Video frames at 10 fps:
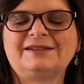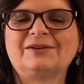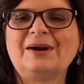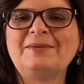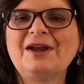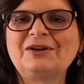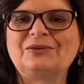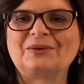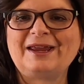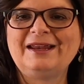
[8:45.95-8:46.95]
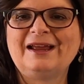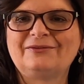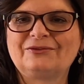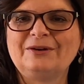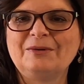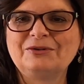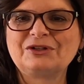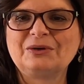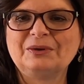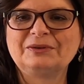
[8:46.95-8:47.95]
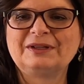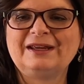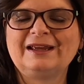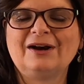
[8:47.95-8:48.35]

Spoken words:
So I'm not great at free motion quilting,